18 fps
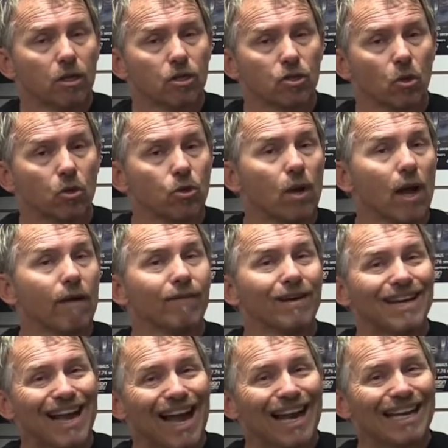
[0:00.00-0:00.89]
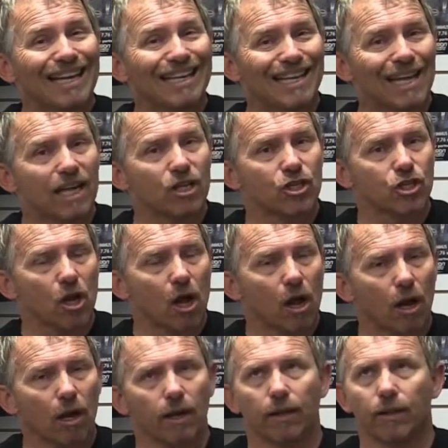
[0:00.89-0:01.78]
So you have a 90-10
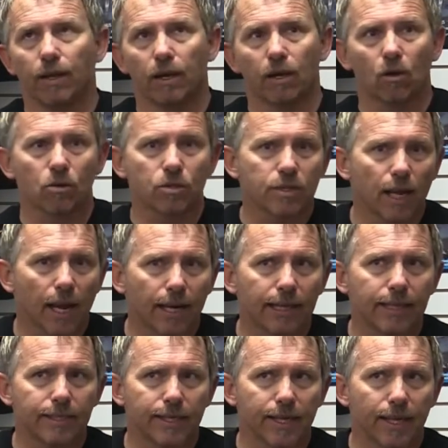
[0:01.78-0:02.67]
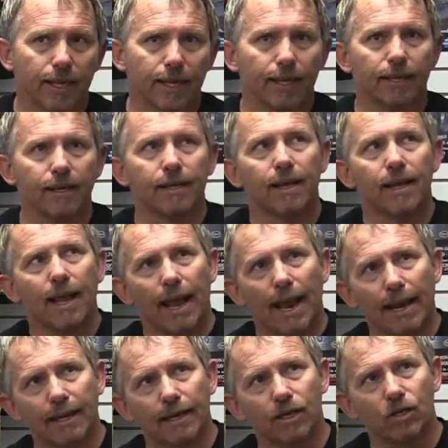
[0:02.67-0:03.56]
shock, and then it goes 90-10,
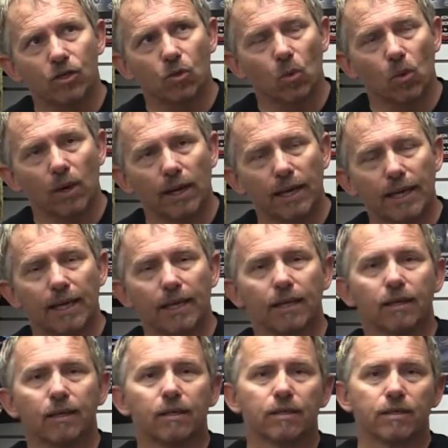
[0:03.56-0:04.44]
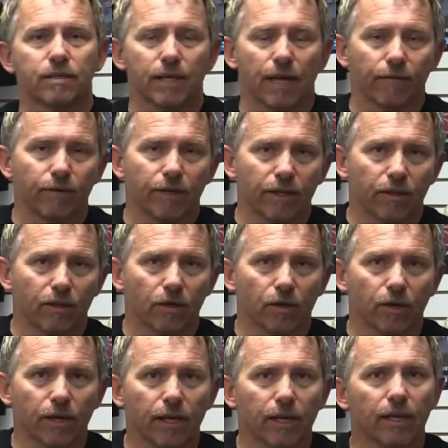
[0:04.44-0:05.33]
80-20,
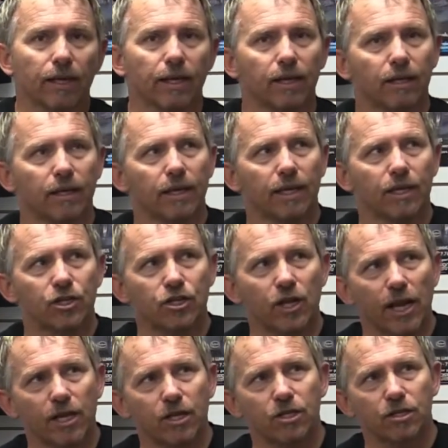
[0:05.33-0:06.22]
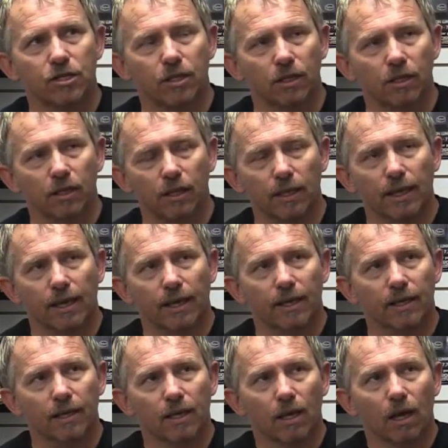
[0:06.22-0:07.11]
70-30. It changes the
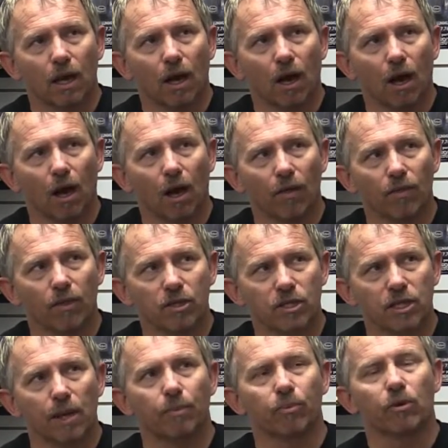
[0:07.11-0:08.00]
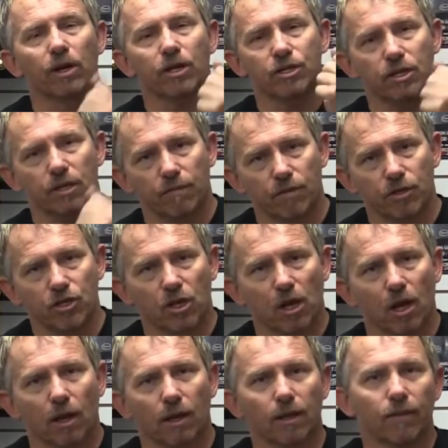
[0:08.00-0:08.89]
click on the separation of the
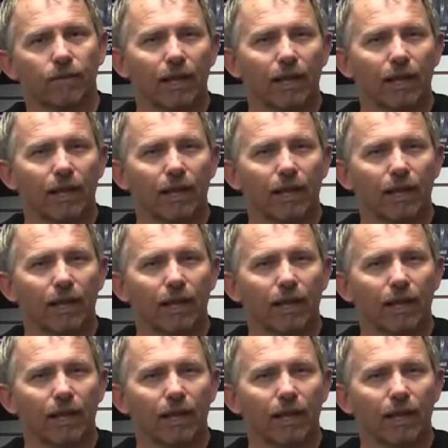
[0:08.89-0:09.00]
shock.